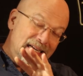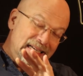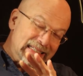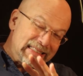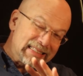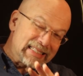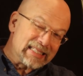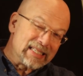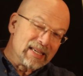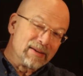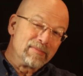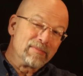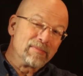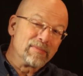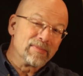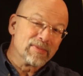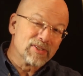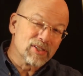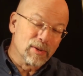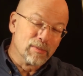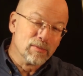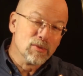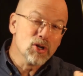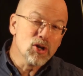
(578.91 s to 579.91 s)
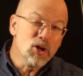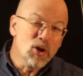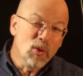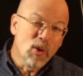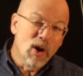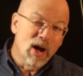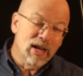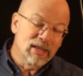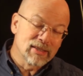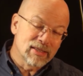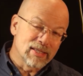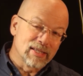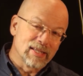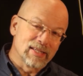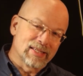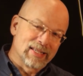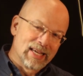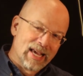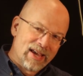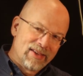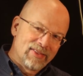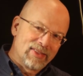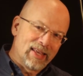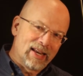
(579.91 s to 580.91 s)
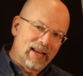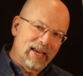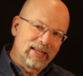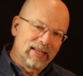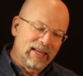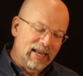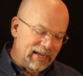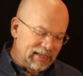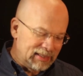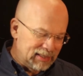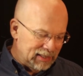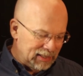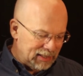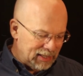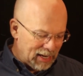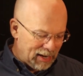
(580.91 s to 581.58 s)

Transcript: some some nuances that I'd like to